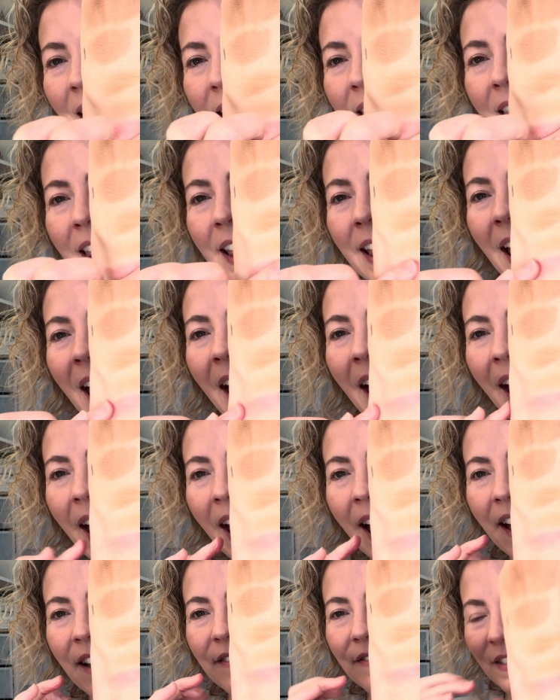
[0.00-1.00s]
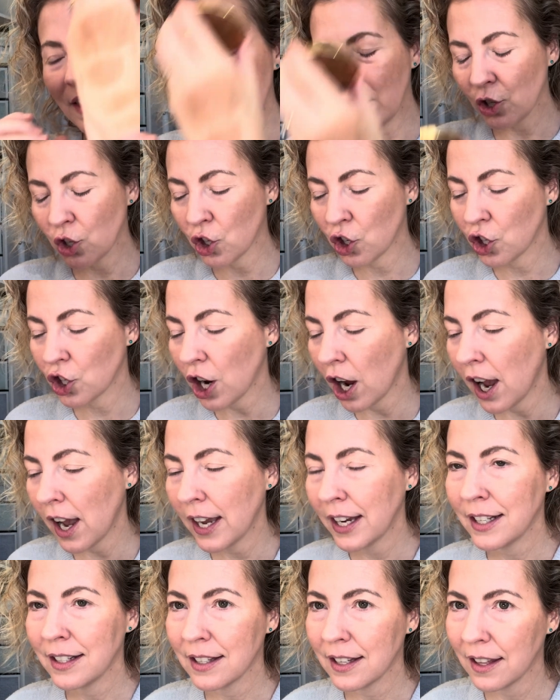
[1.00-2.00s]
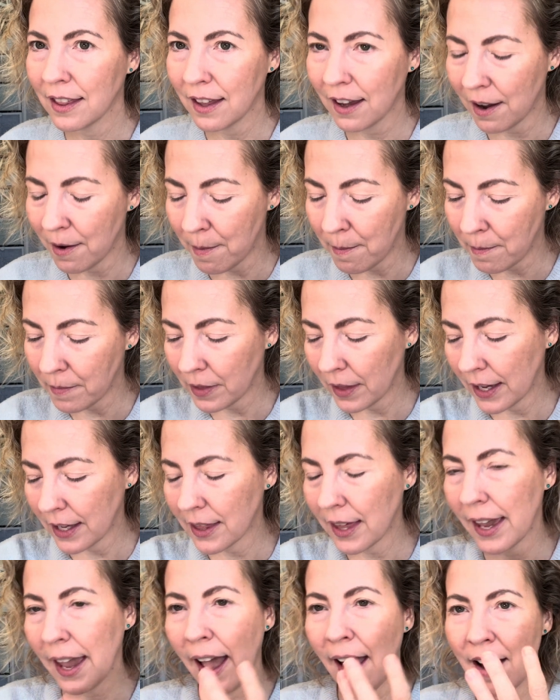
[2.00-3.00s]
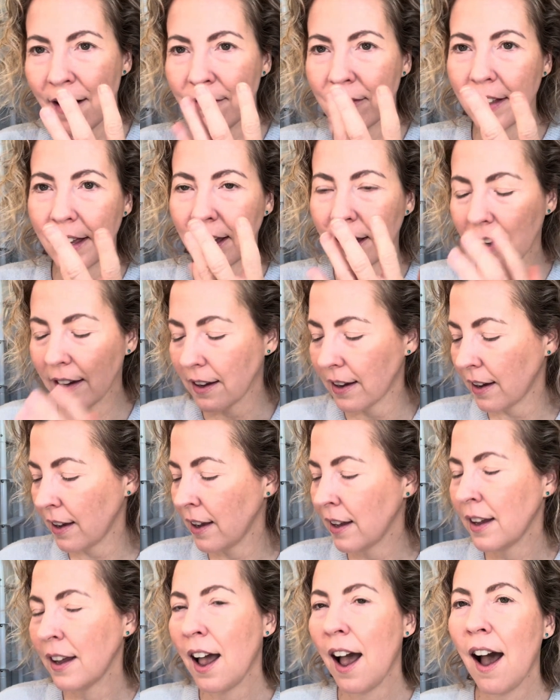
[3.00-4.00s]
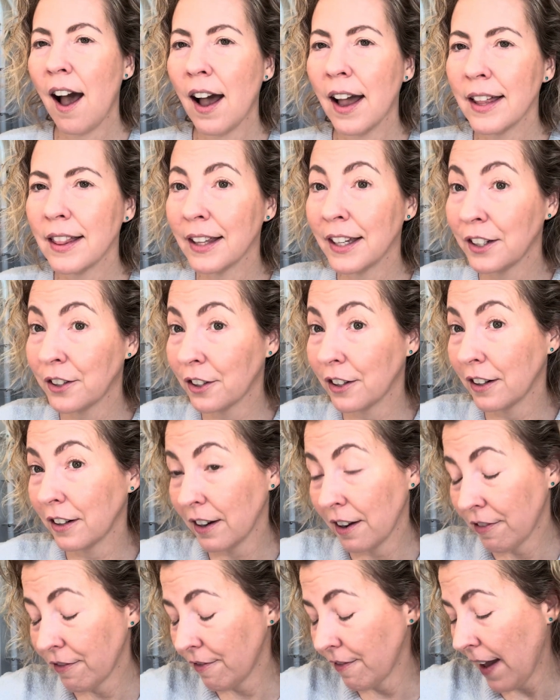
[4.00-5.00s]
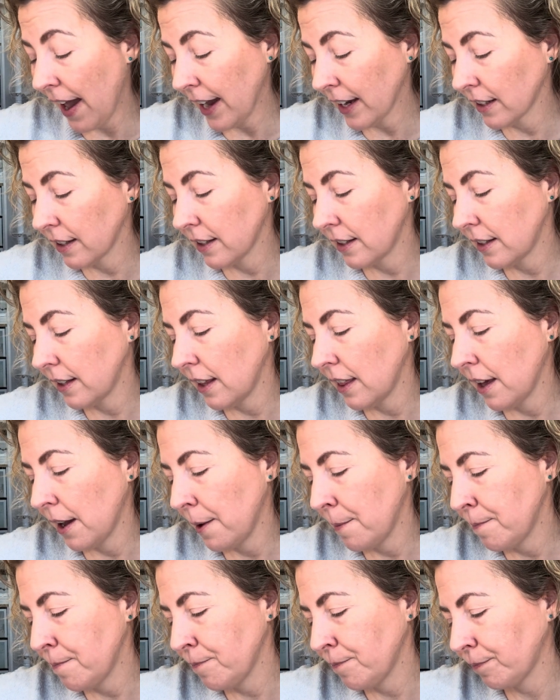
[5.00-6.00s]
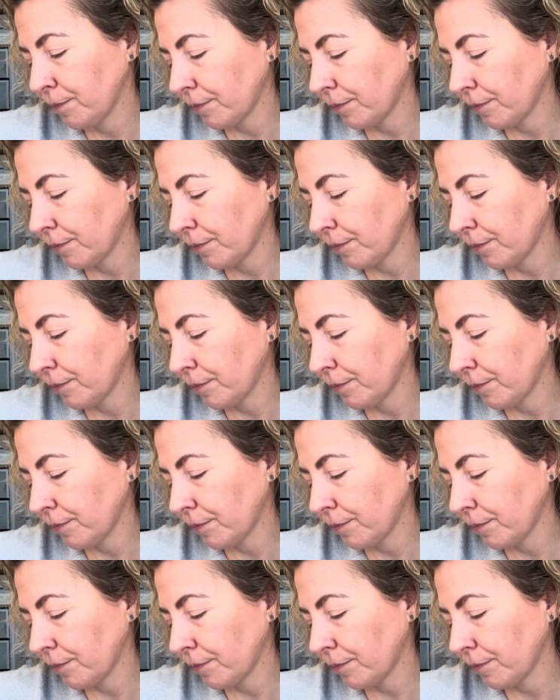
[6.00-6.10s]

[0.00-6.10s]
they have this shine to them. Like, they have like a highlighter effect to them